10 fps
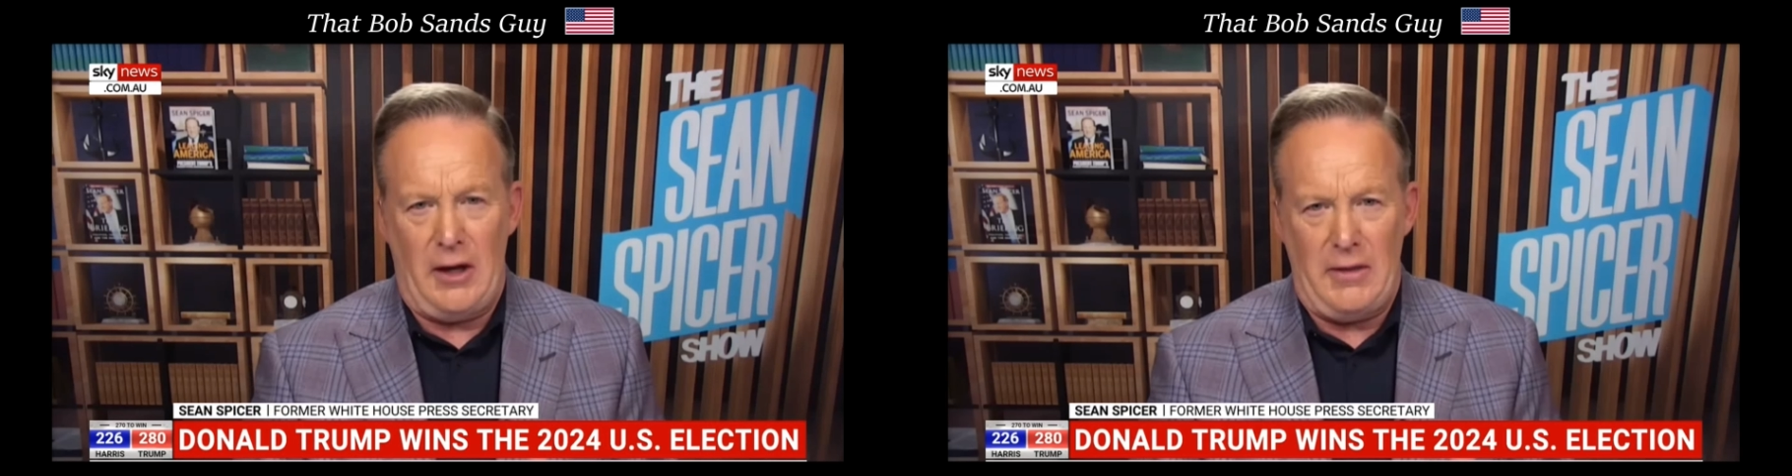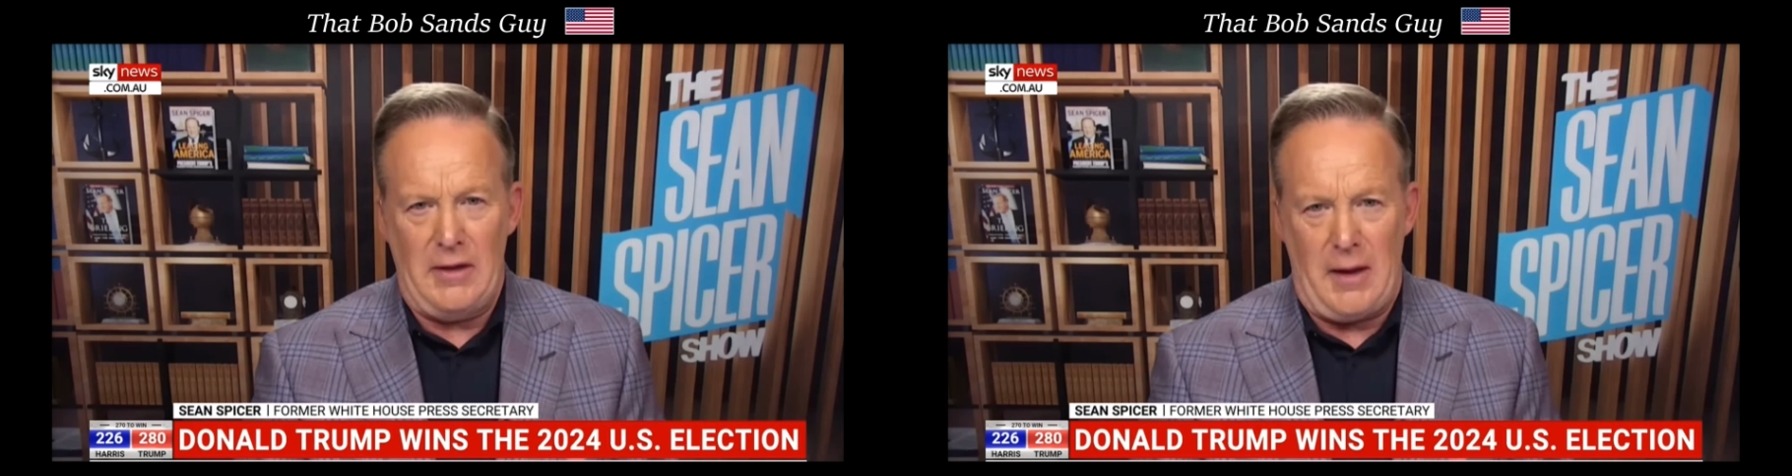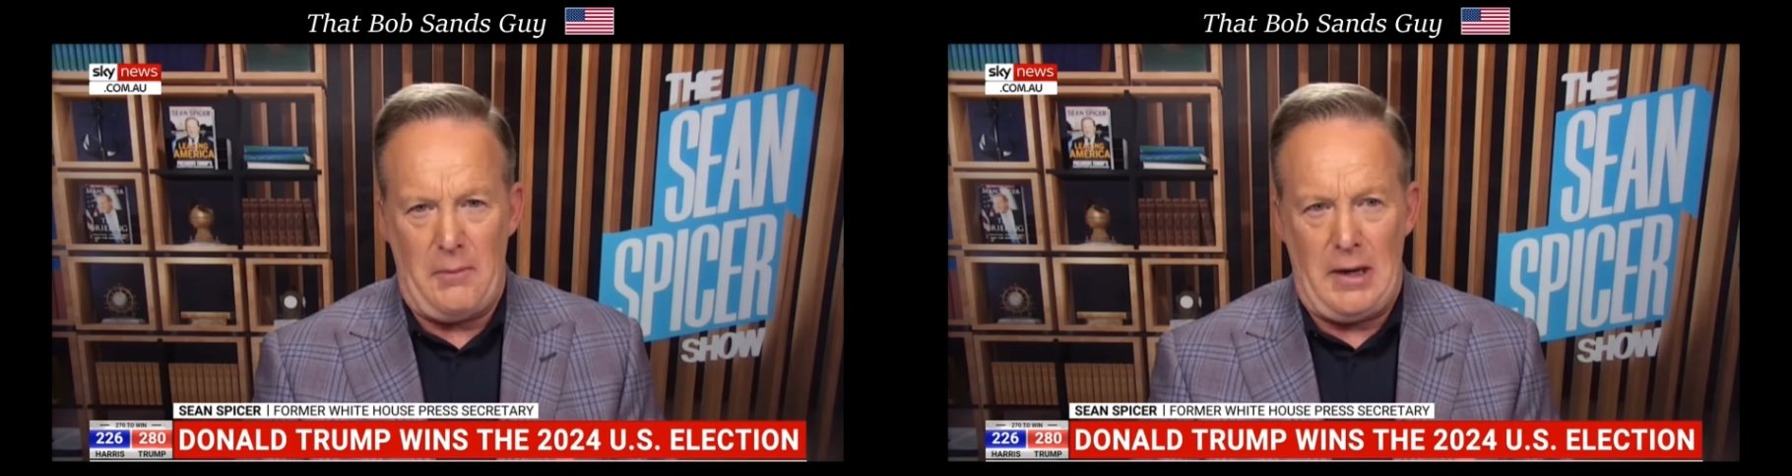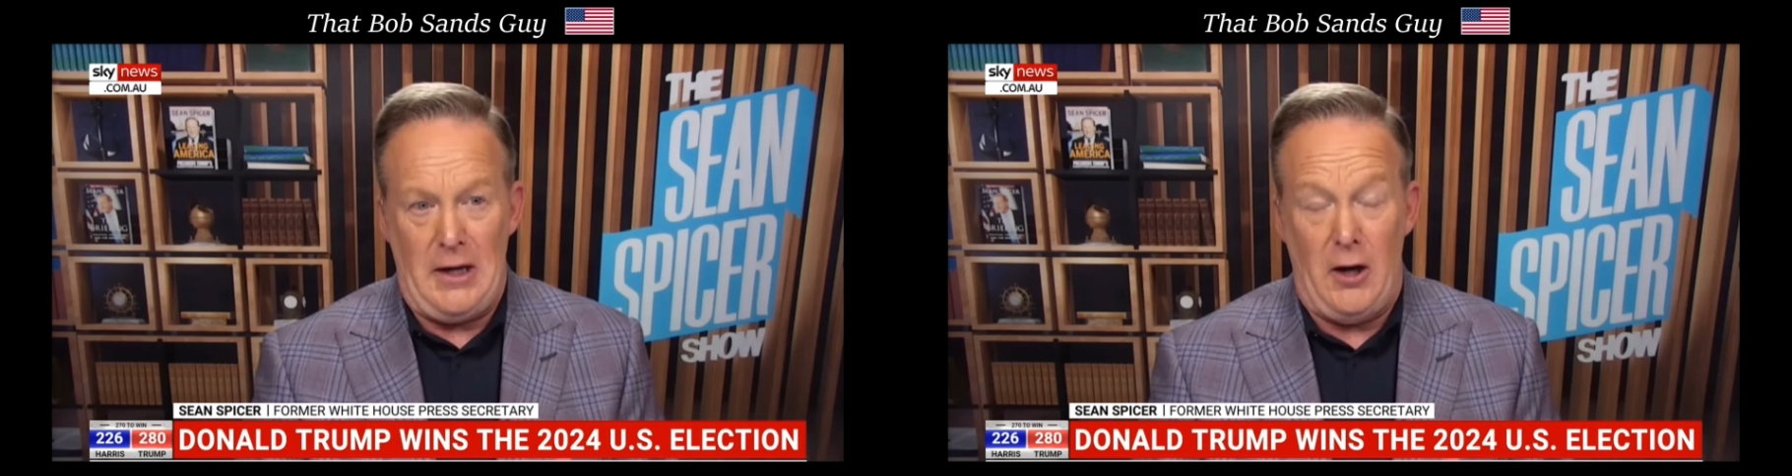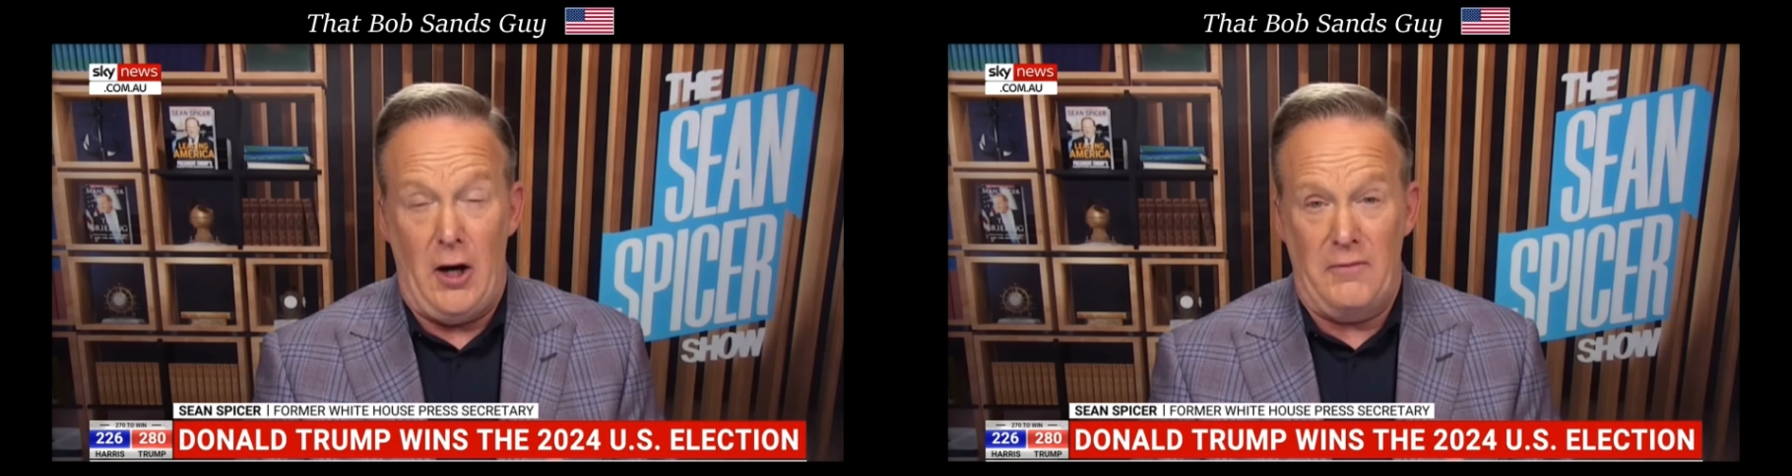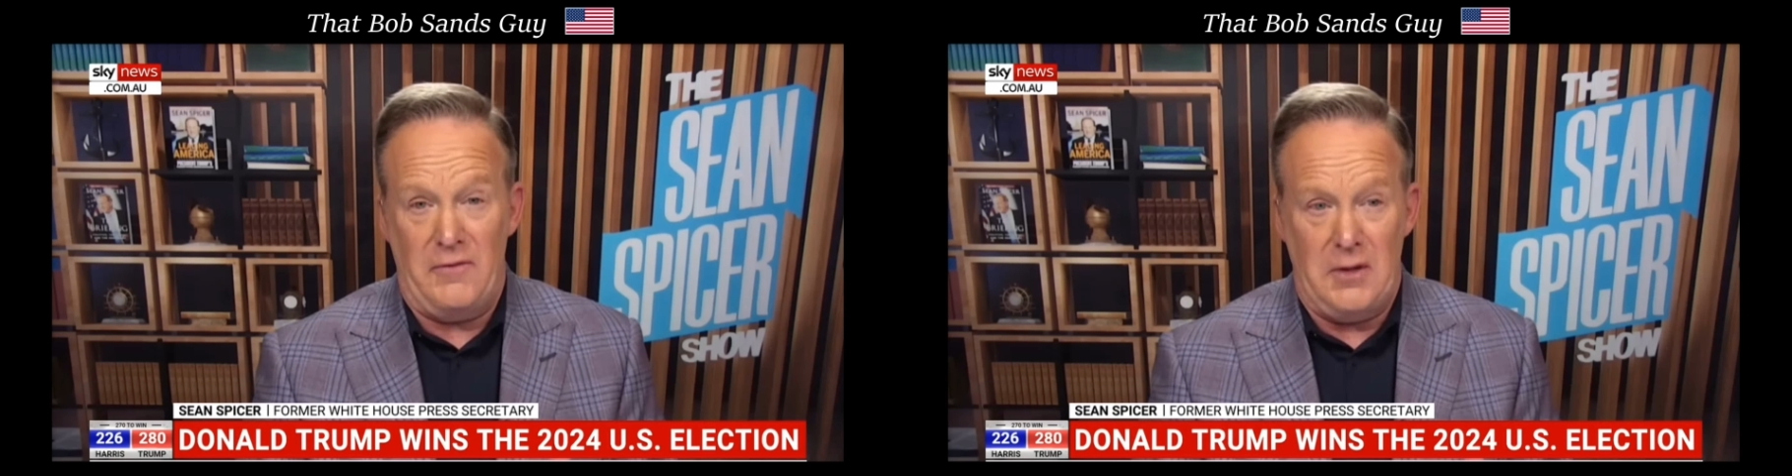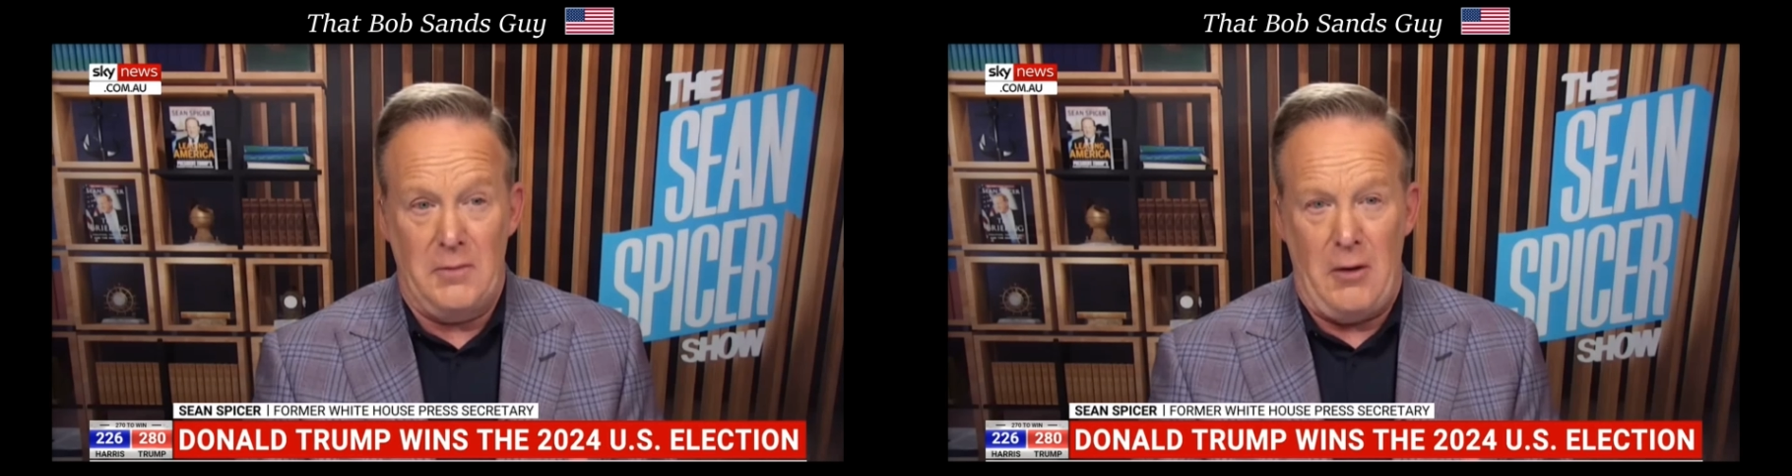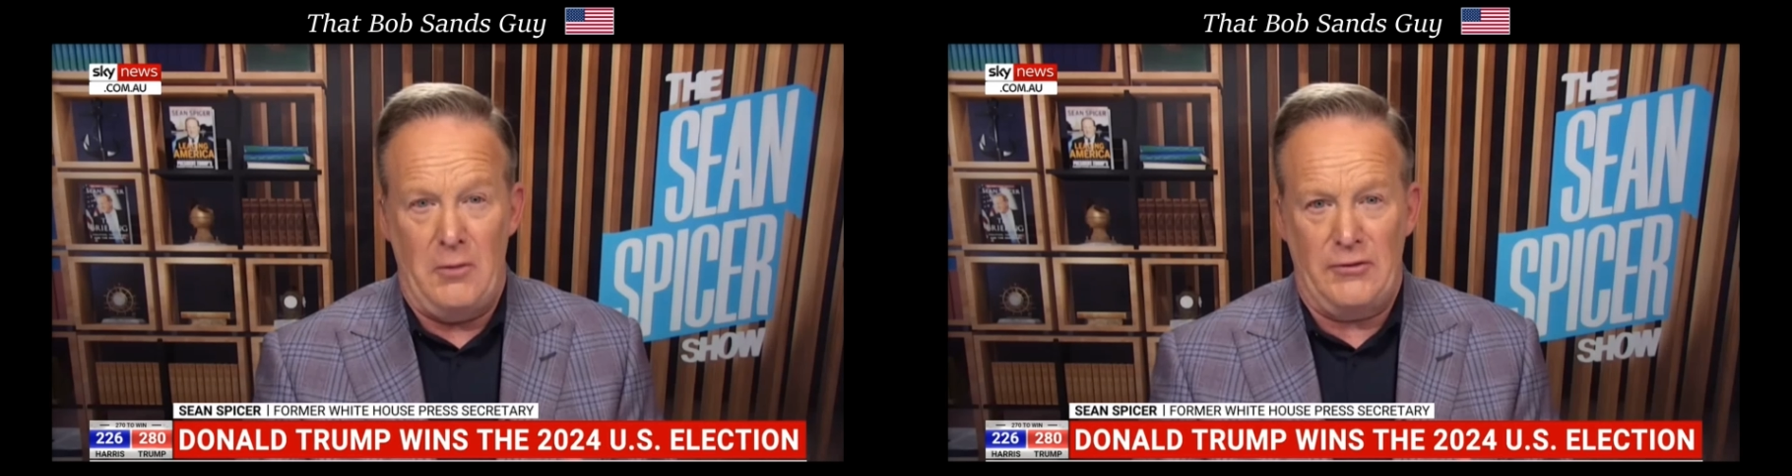I think that paid off. Think
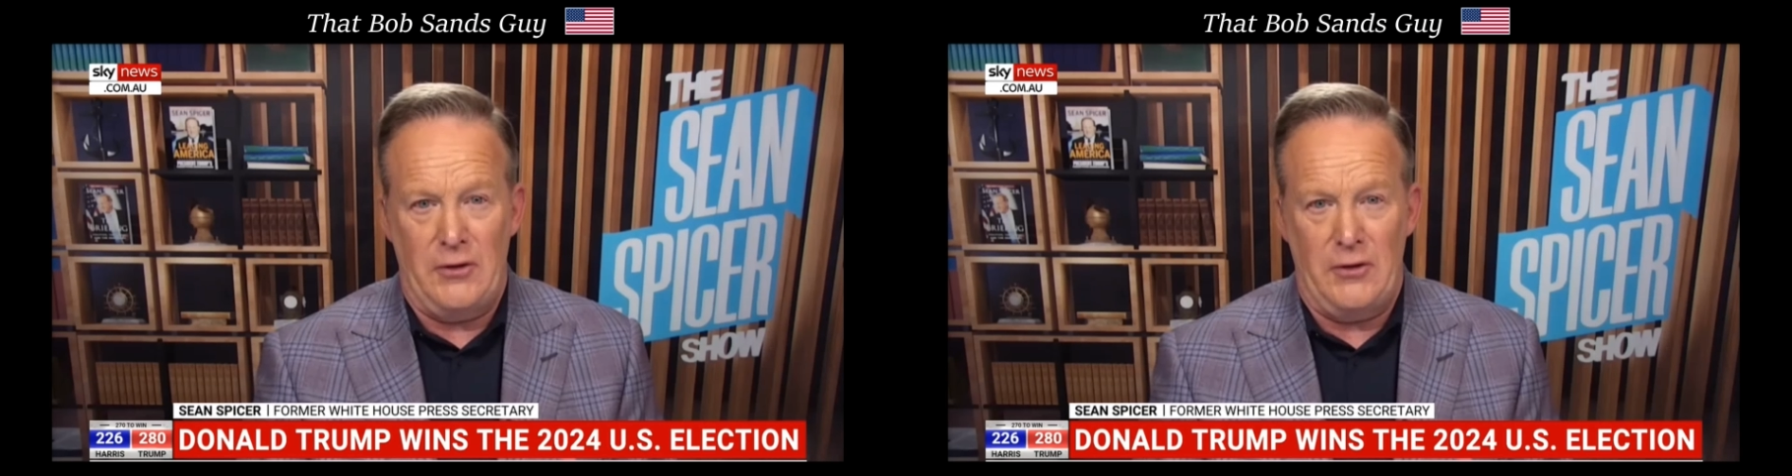about what's